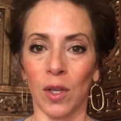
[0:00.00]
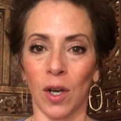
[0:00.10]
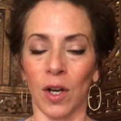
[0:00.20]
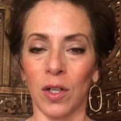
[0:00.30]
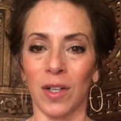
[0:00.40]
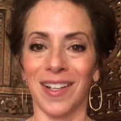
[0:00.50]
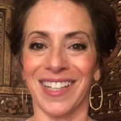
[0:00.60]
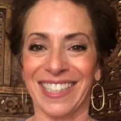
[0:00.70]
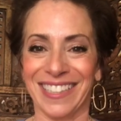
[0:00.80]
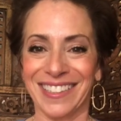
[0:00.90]
heart,
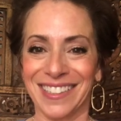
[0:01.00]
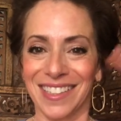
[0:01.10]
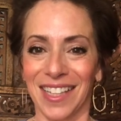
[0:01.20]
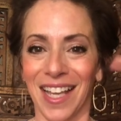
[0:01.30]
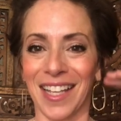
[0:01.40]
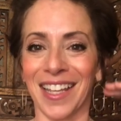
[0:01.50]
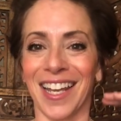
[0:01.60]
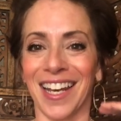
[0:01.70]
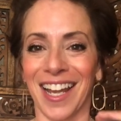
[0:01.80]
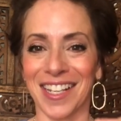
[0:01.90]
and let
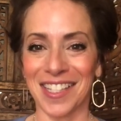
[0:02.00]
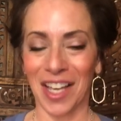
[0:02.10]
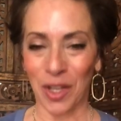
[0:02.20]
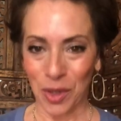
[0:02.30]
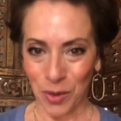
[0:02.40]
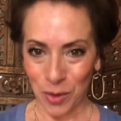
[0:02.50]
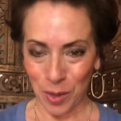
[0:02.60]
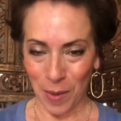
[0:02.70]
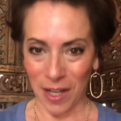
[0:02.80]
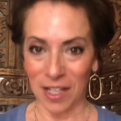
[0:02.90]
it exhale through the
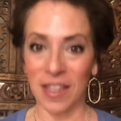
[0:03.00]
body.